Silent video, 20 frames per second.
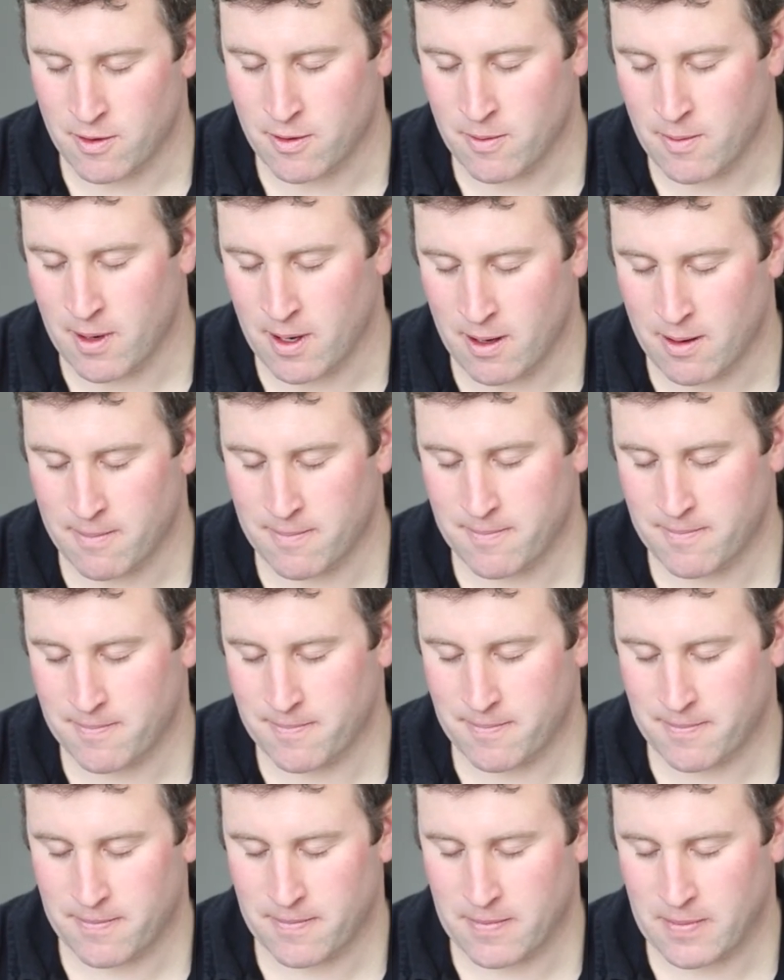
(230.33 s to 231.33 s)
you are.
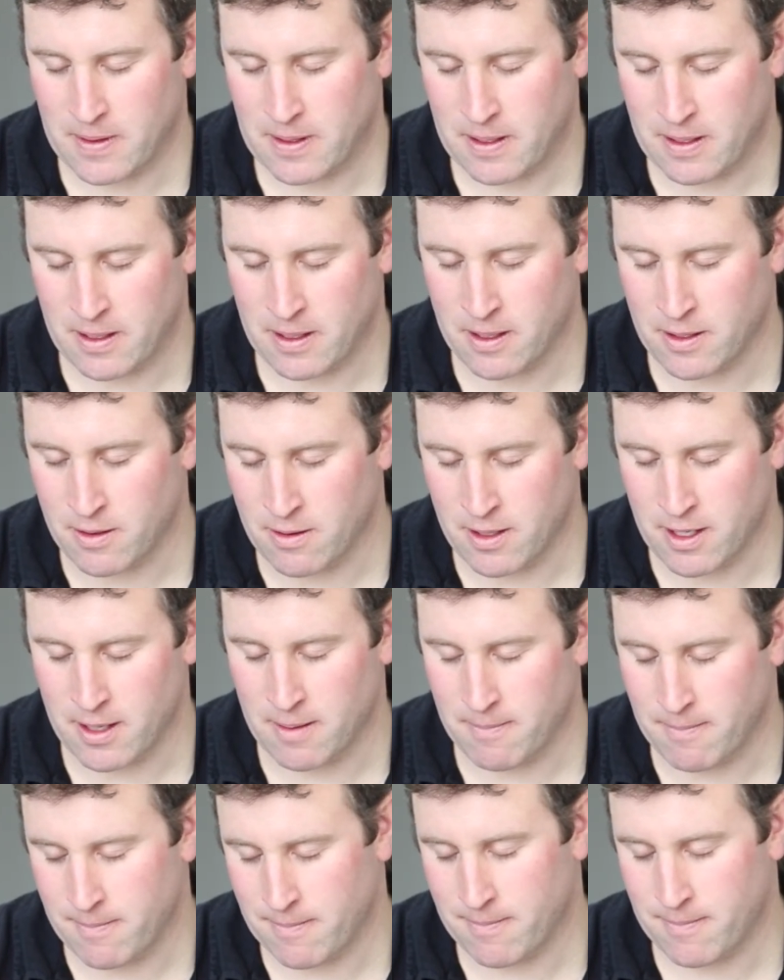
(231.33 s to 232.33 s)
In your
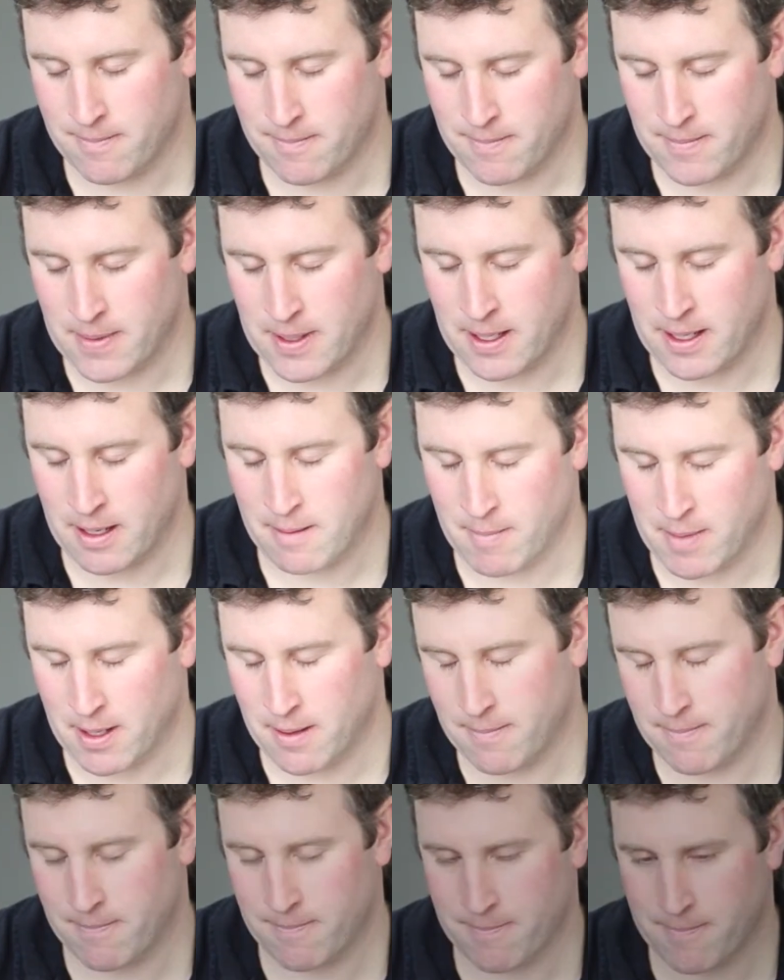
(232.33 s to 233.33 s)
name,
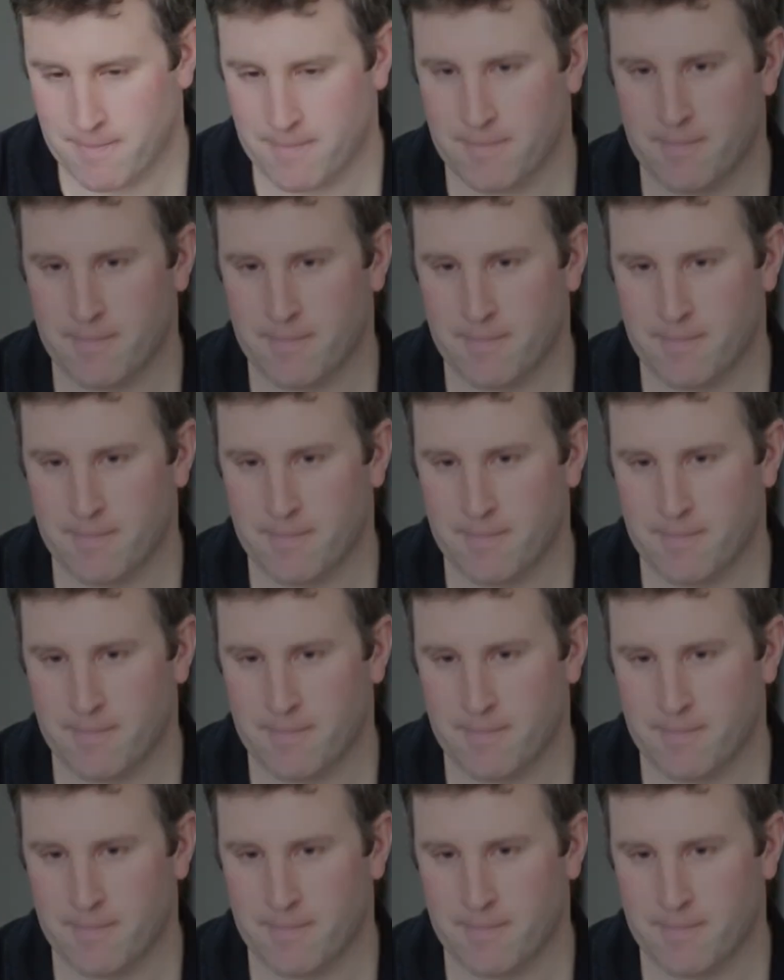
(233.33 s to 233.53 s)
amen.